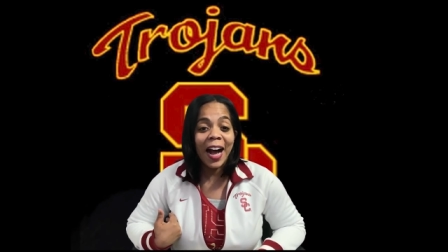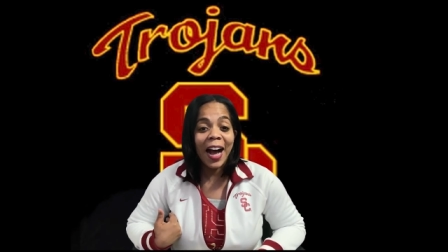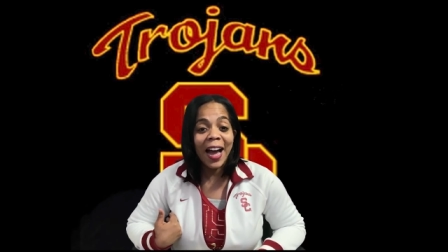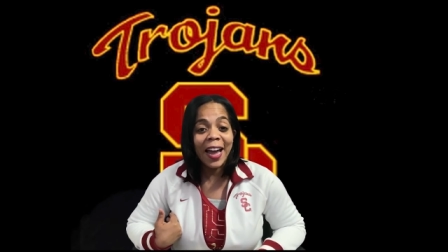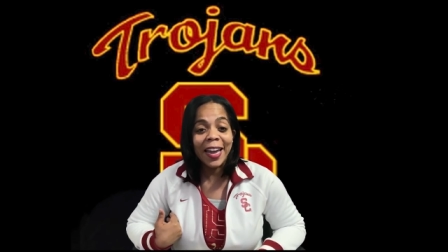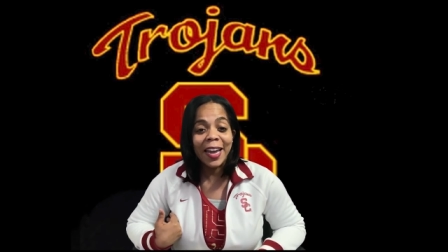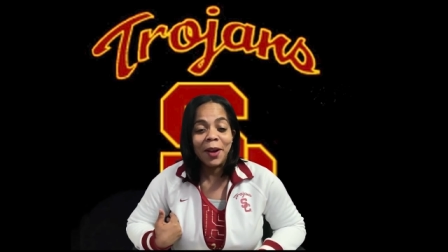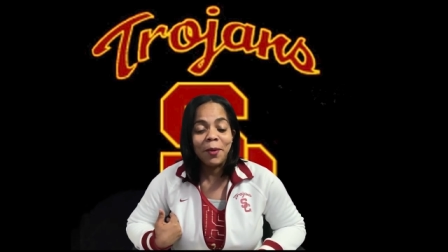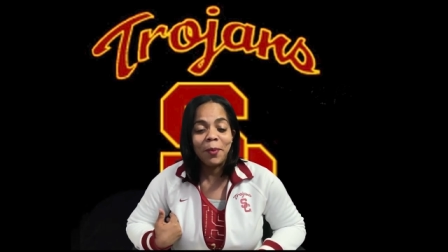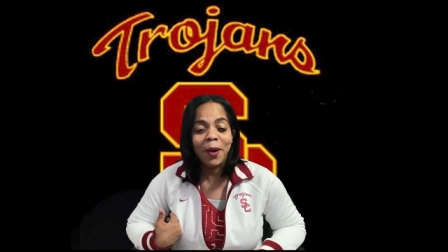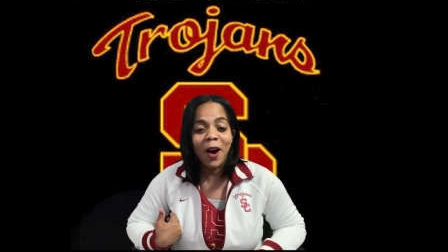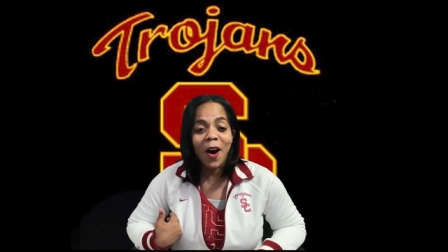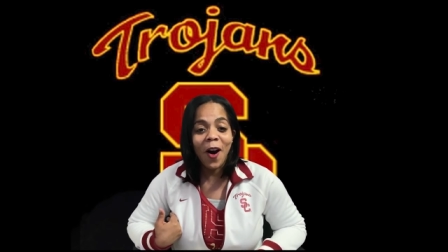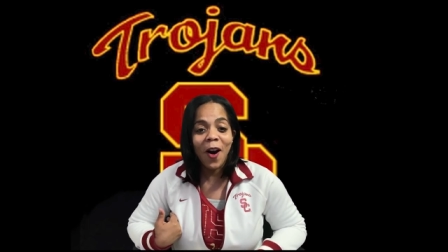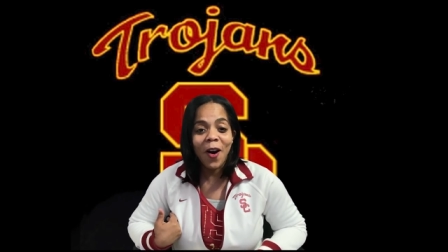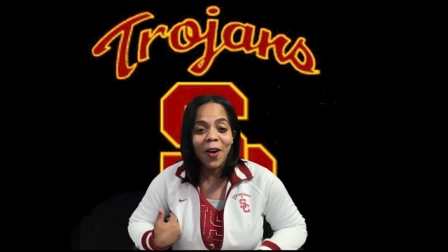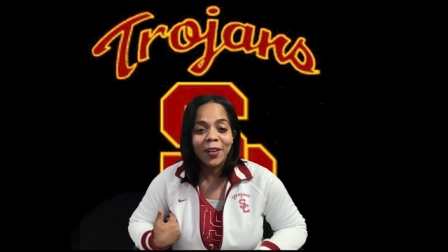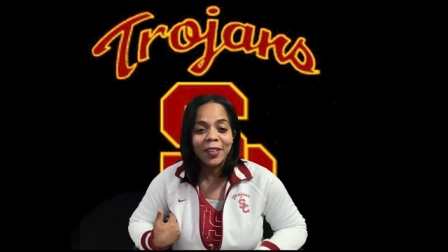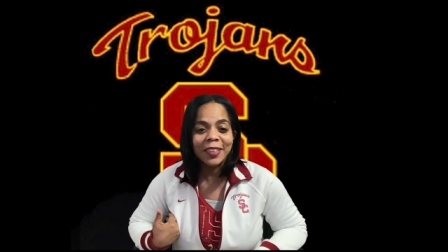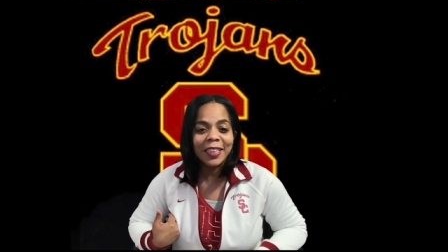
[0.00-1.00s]
I am
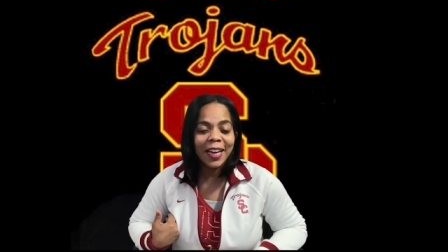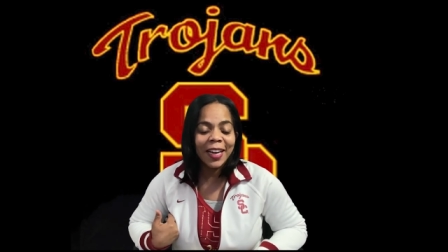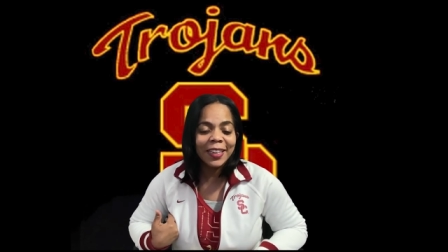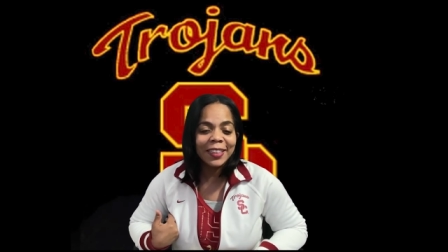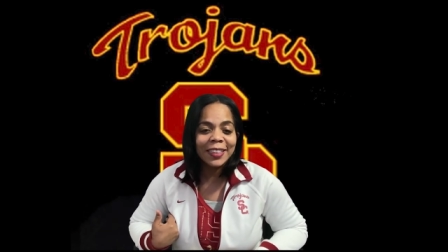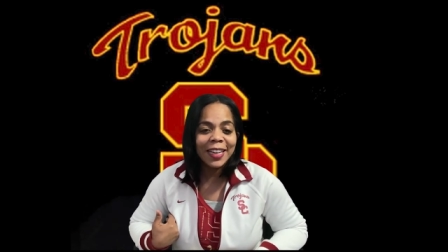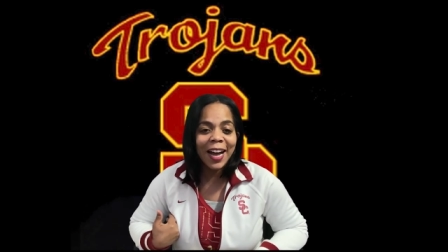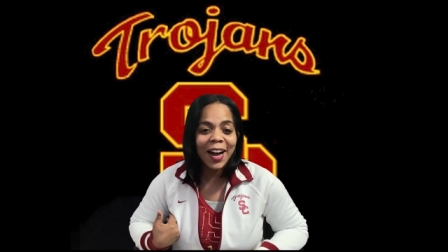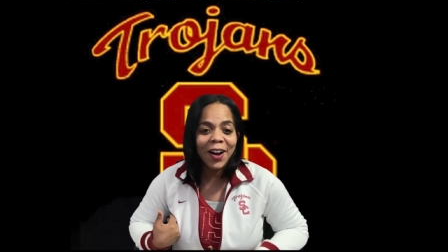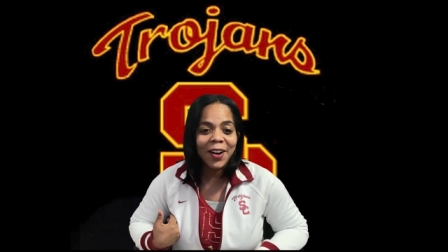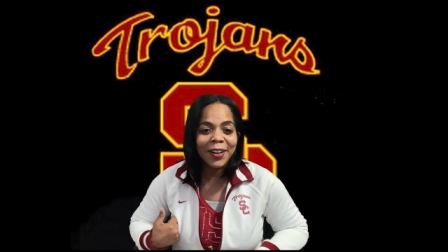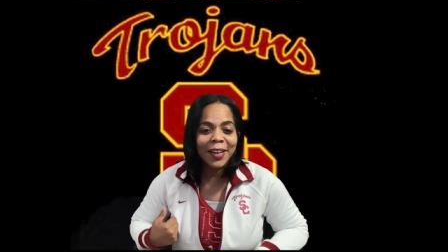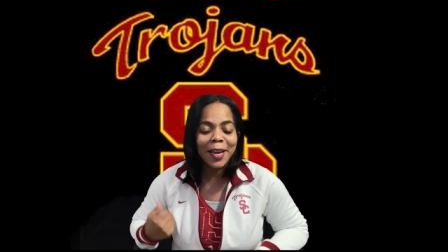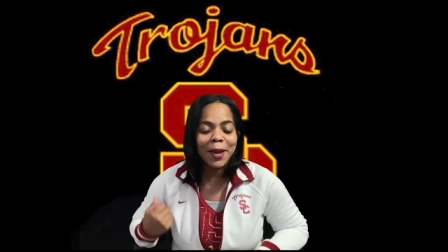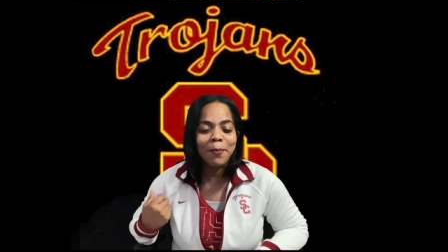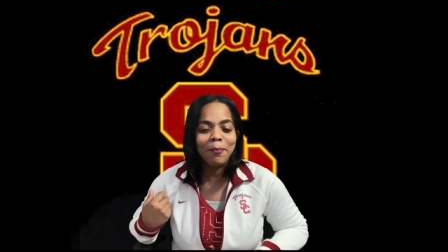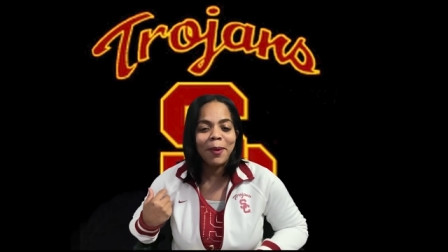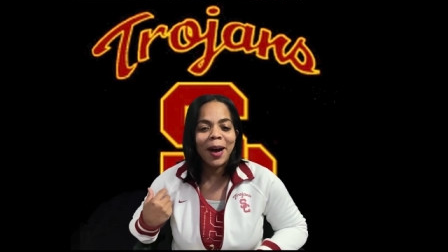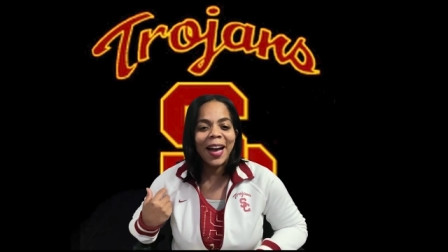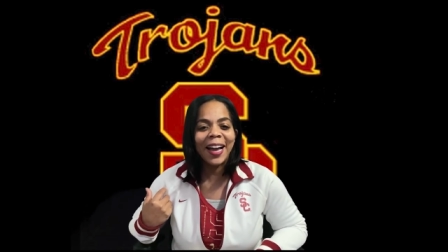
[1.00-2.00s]
all decked out
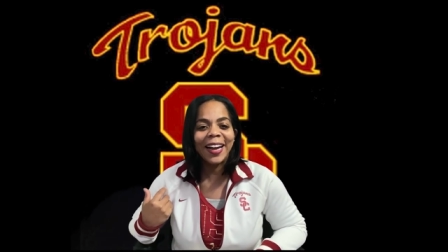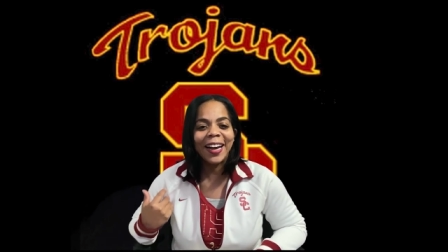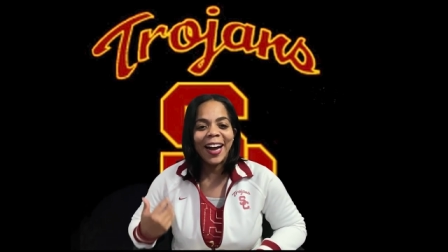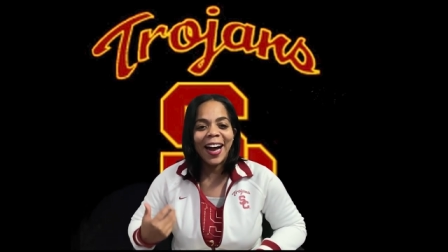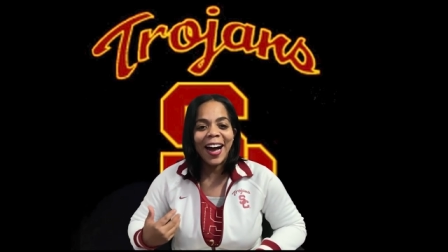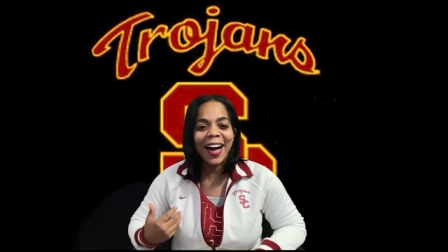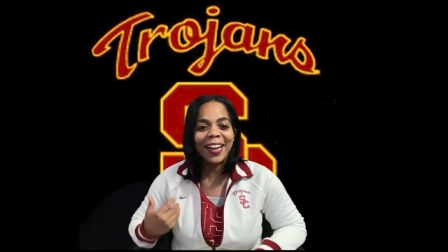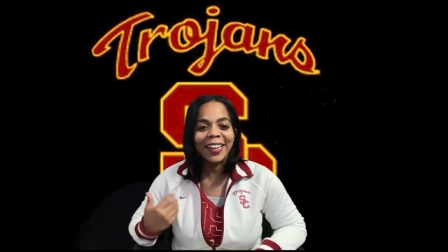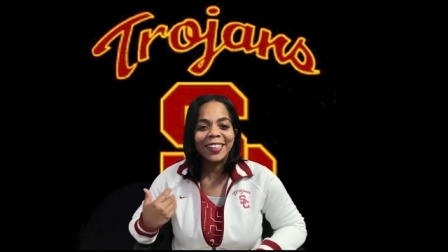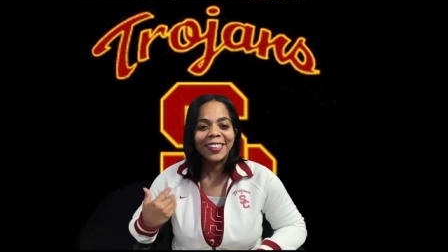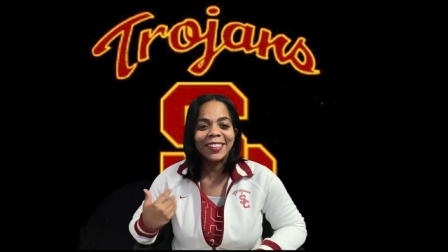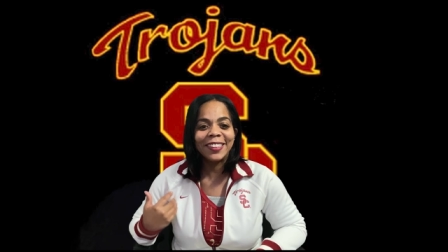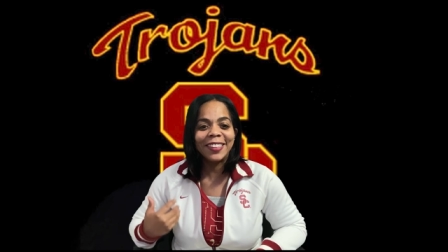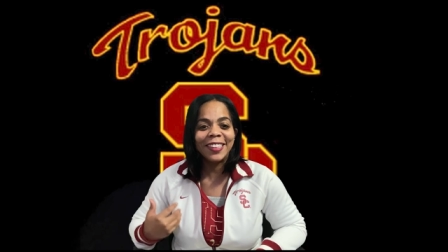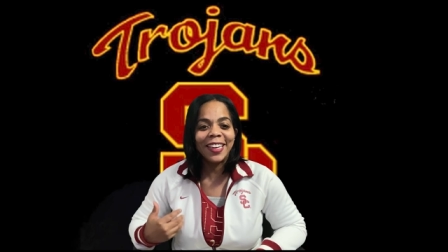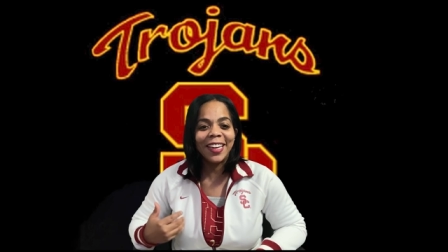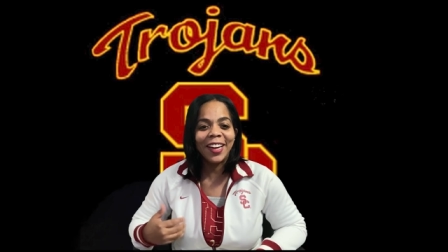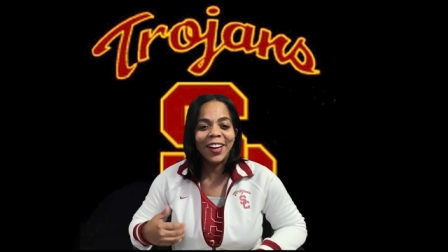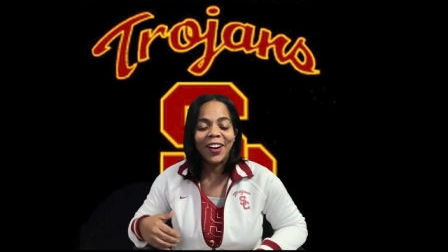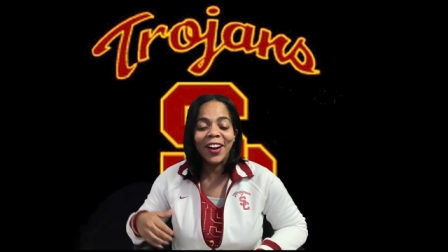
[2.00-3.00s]
in my college
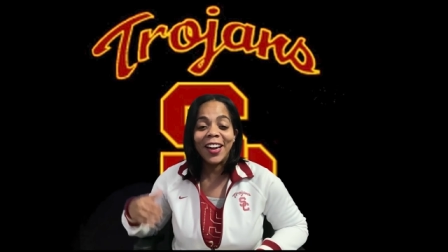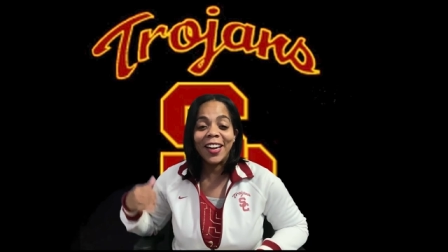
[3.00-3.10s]
gear.